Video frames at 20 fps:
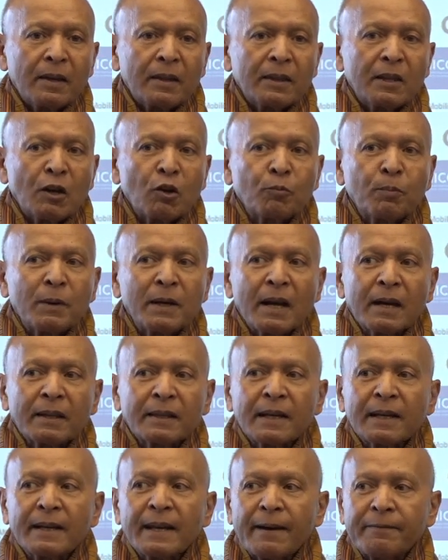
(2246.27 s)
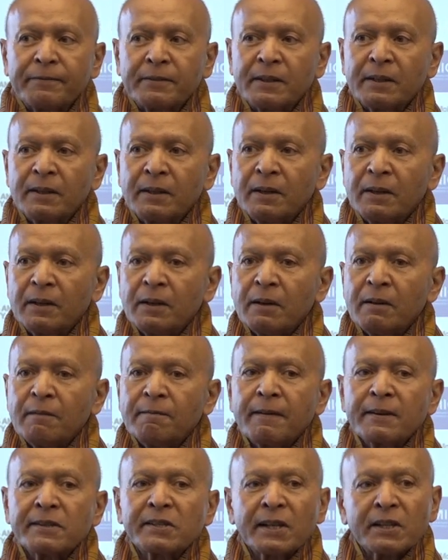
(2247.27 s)
There would be nothing left
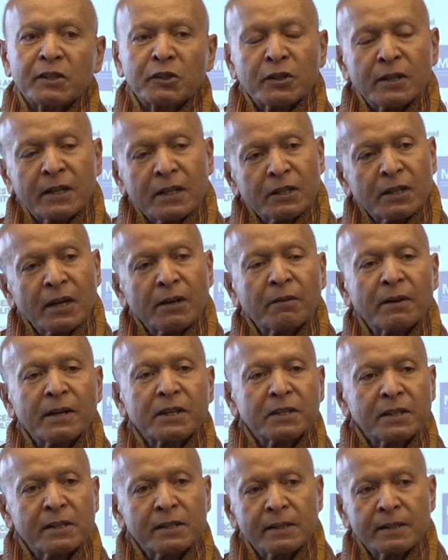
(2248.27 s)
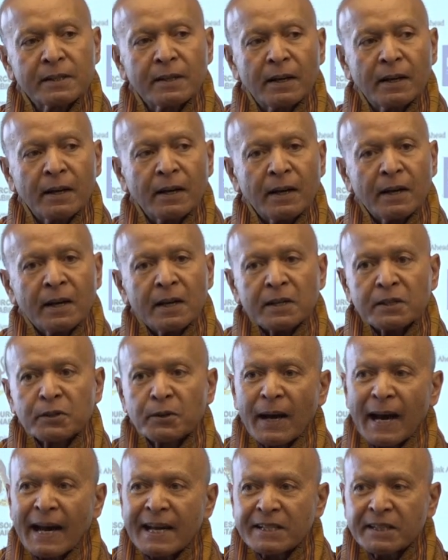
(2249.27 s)
for succeeding generations. So
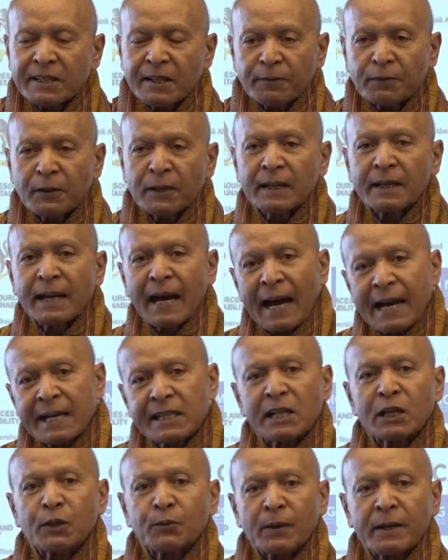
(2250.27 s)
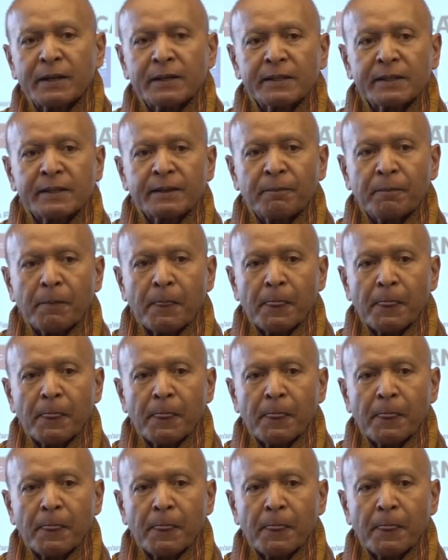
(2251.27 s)
as difficult as it was